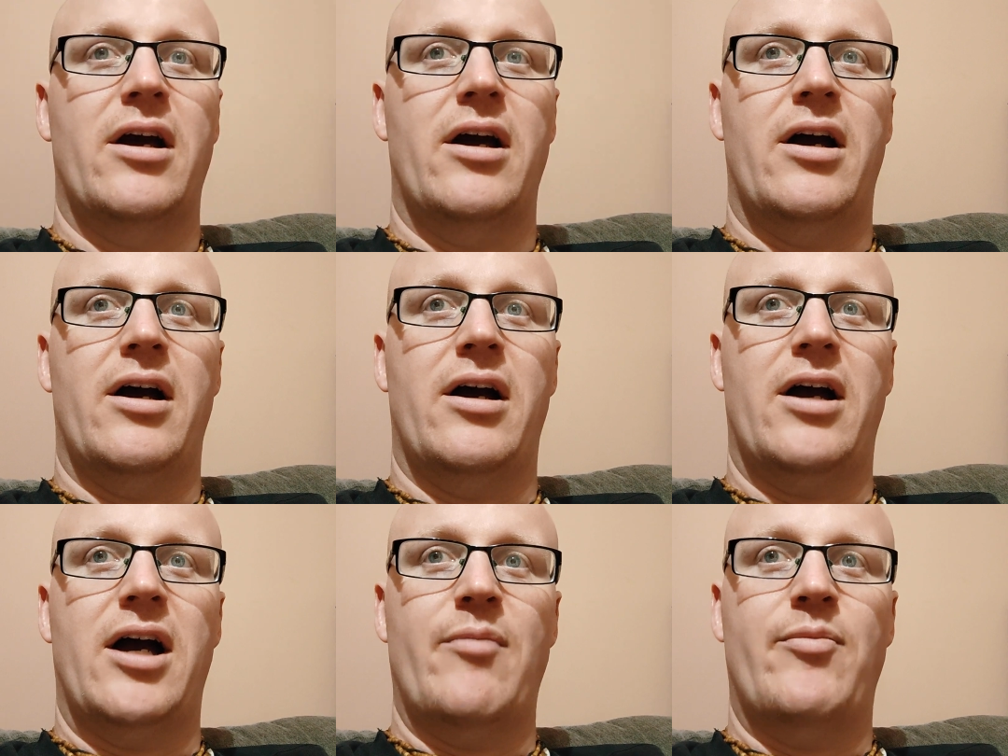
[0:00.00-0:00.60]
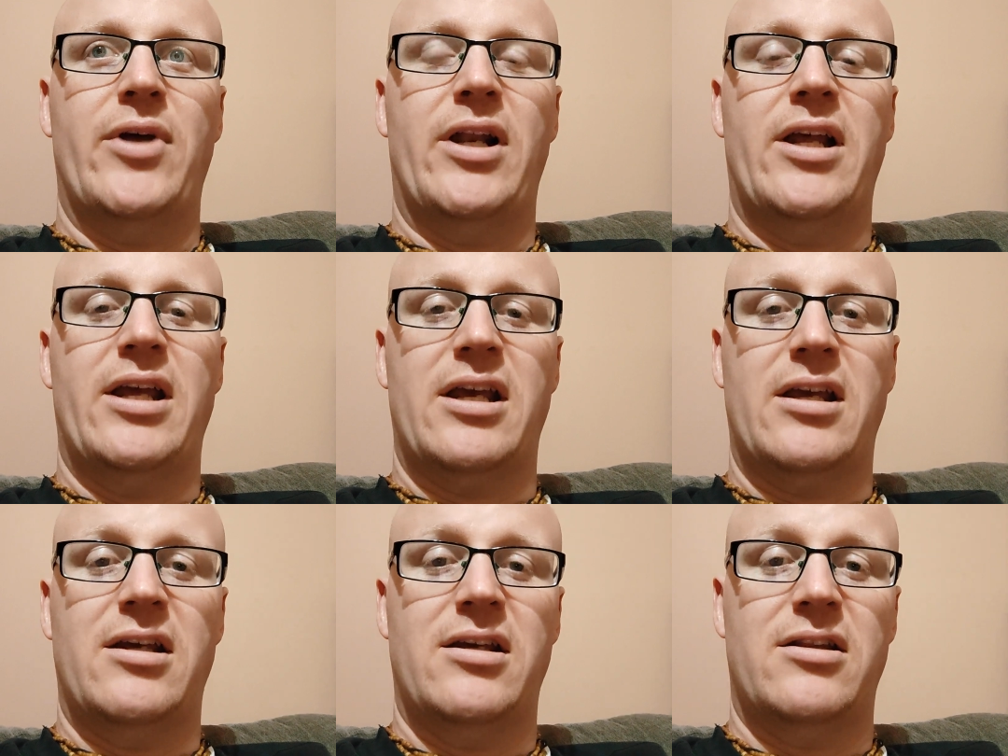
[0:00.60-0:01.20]

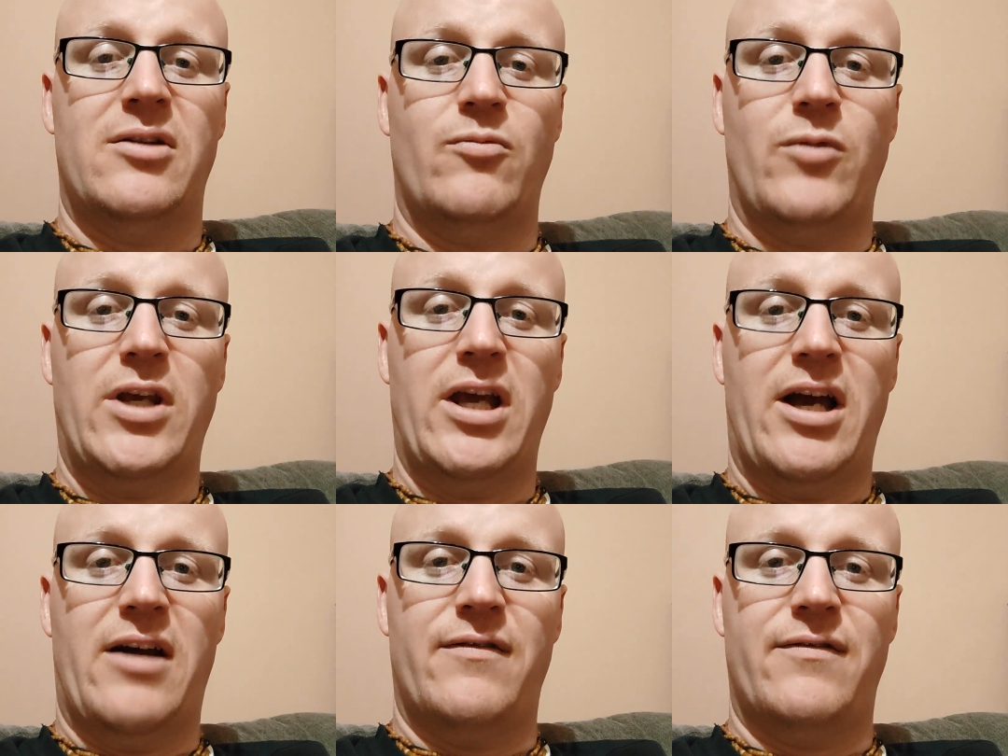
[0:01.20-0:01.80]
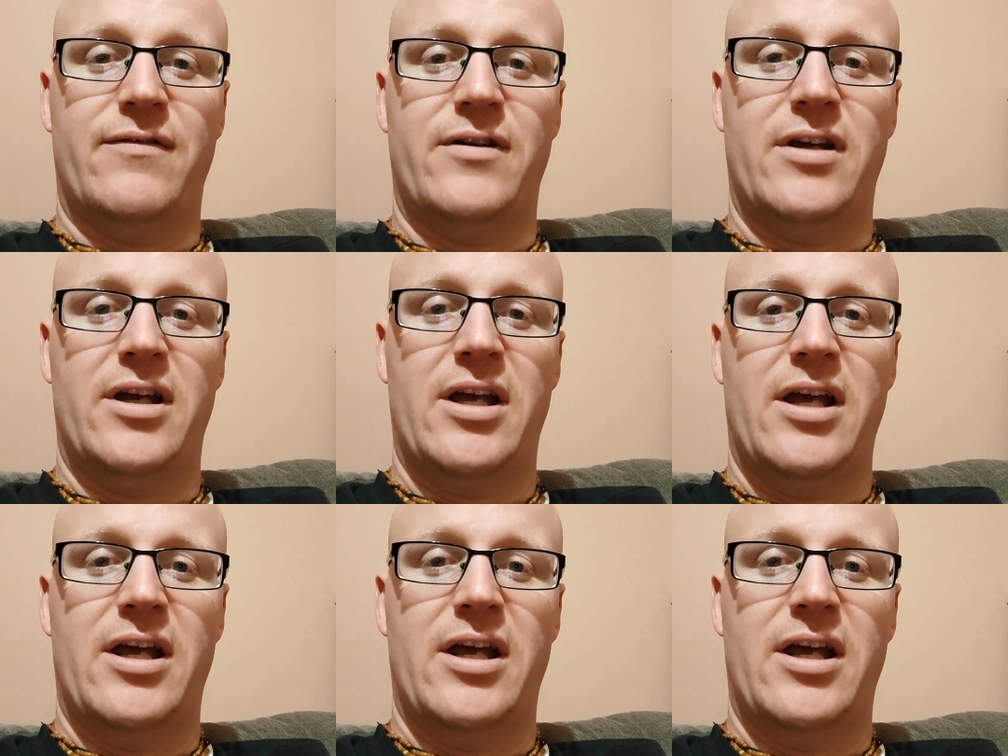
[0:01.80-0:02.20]
ability than we have.